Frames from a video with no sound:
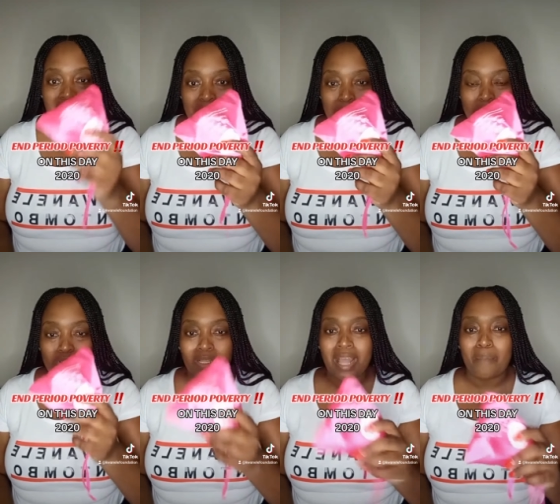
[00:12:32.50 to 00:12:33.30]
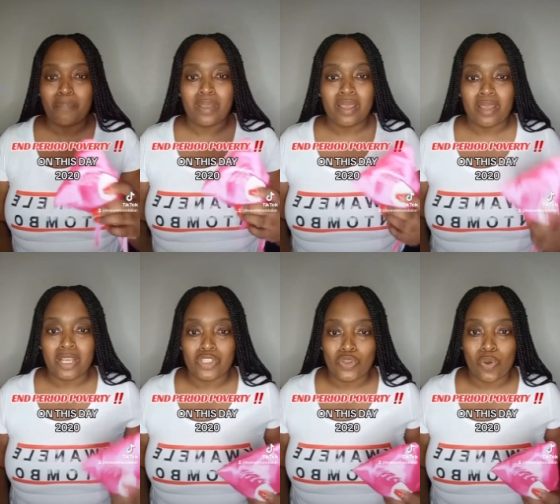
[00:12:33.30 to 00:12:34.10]
This menstrual cup
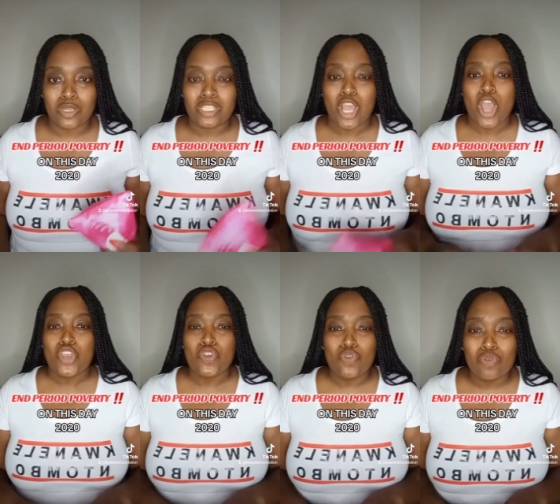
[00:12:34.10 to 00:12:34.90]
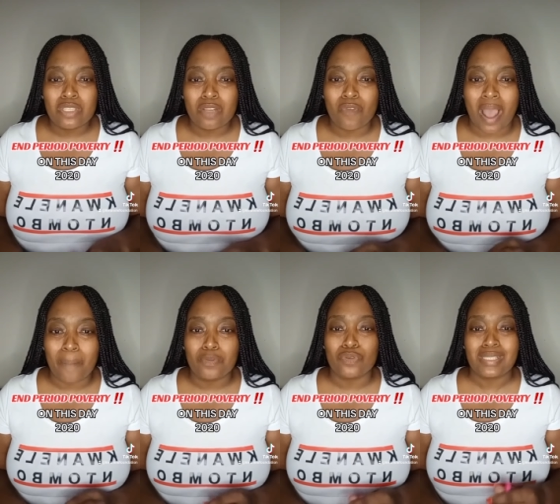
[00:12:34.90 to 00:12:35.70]
is yours. You use it for
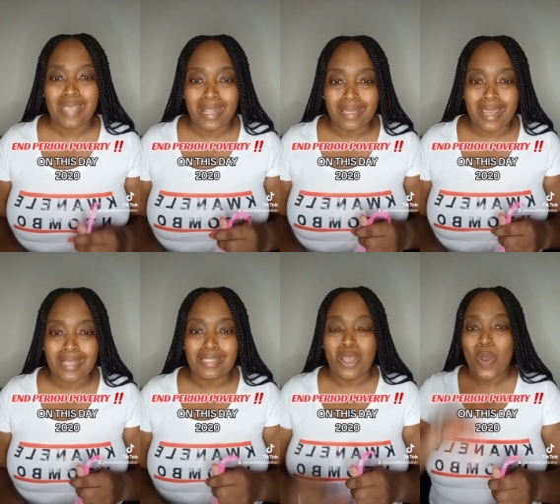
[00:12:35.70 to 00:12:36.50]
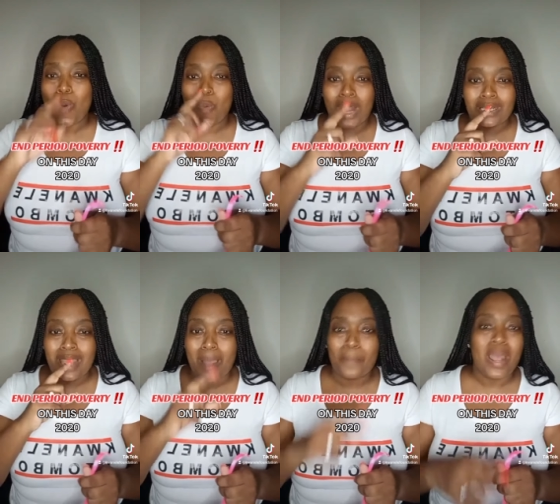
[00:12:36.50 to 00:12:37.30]
up to 10 years, one
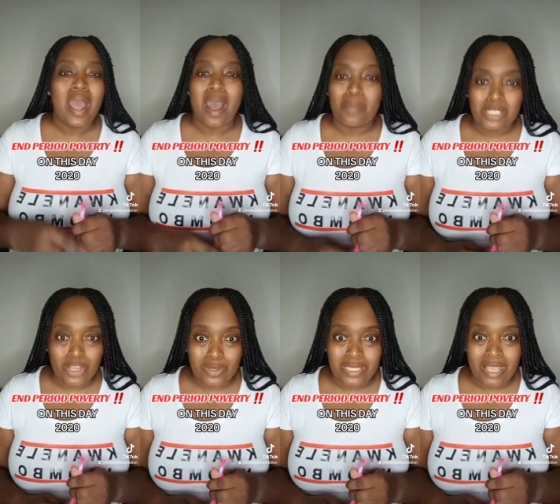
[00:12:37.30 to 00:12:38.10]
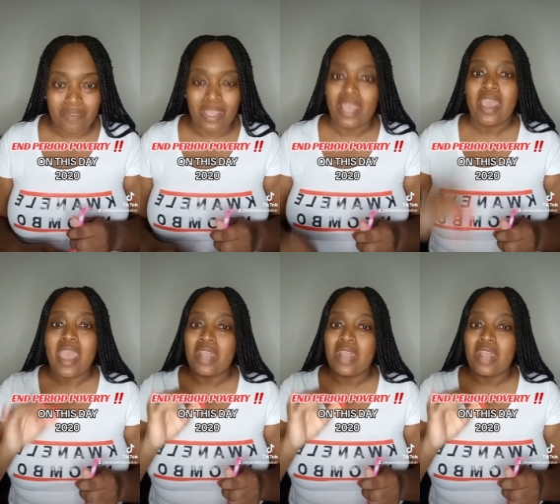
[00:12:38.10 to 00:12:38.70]
cup. How much are you saving?